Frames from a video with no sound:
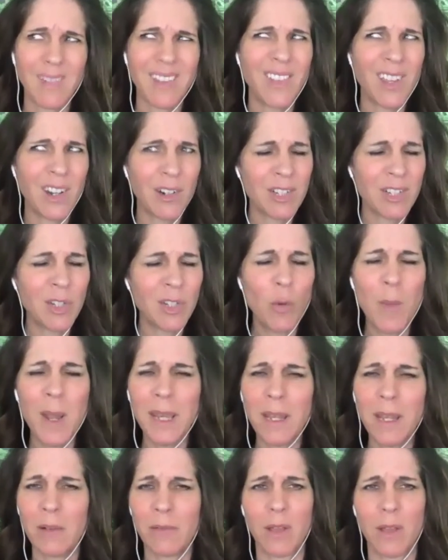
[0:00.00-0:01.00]
There are so
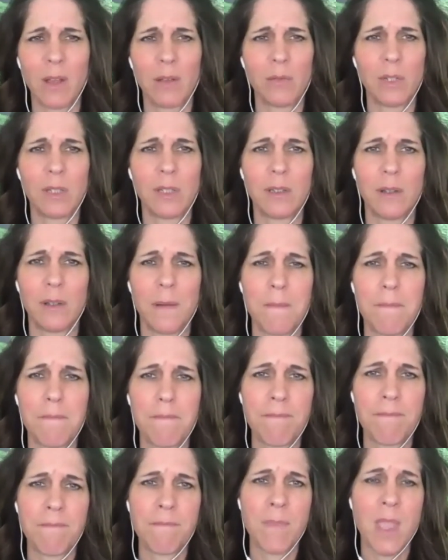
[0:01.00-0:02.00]
many of those.
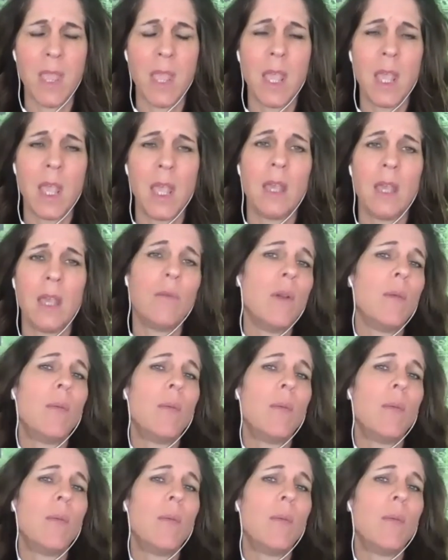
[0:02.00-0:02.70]
We